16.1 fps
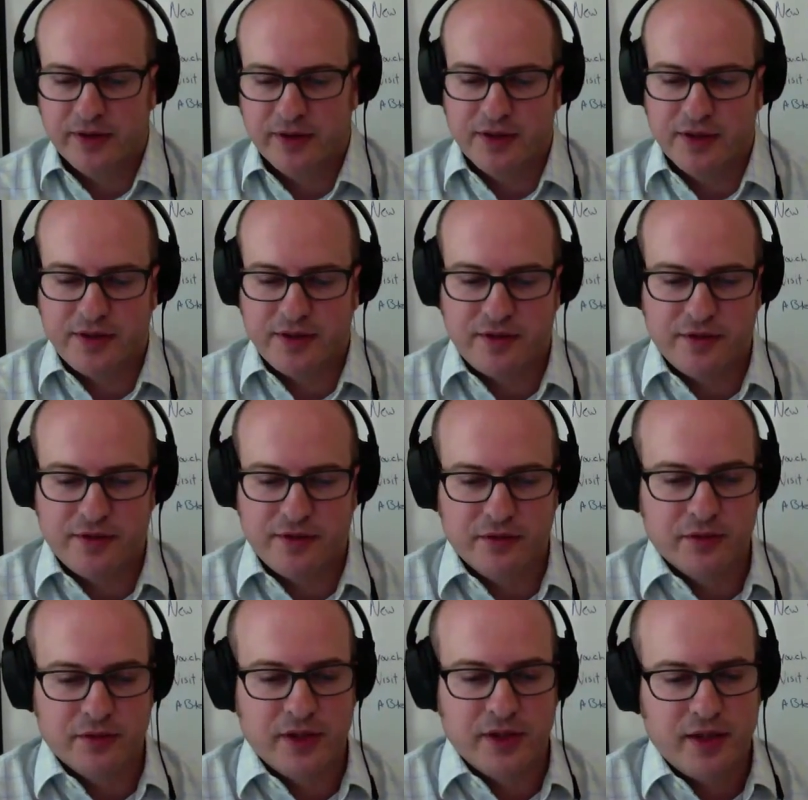is
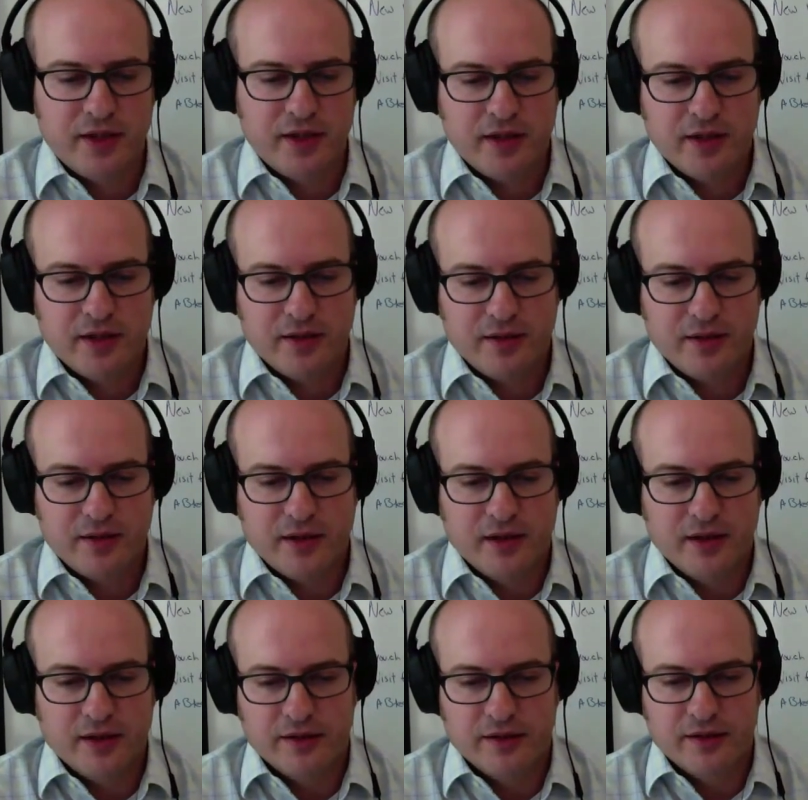to
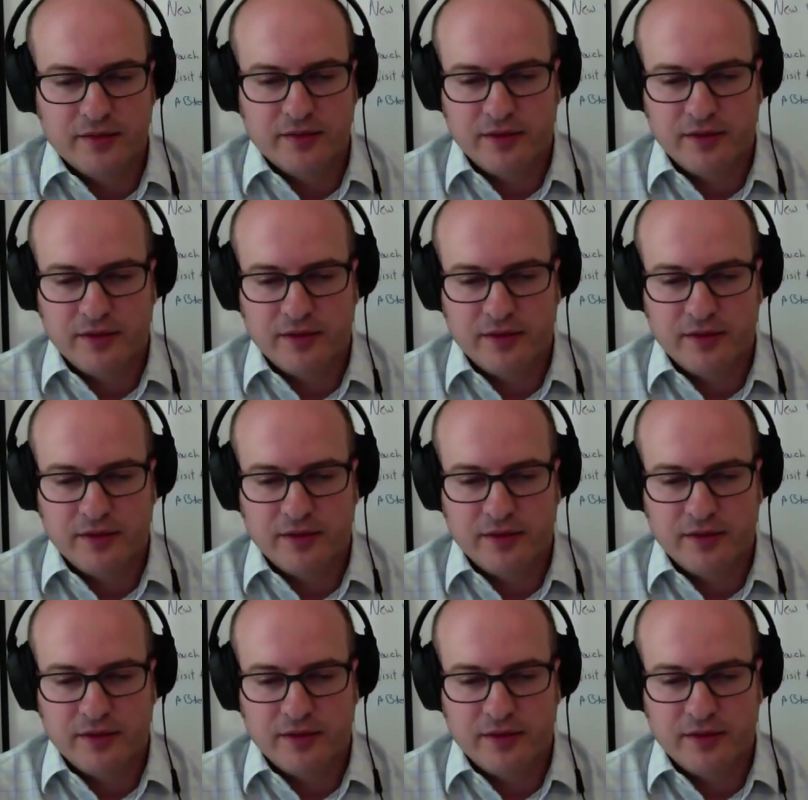uh,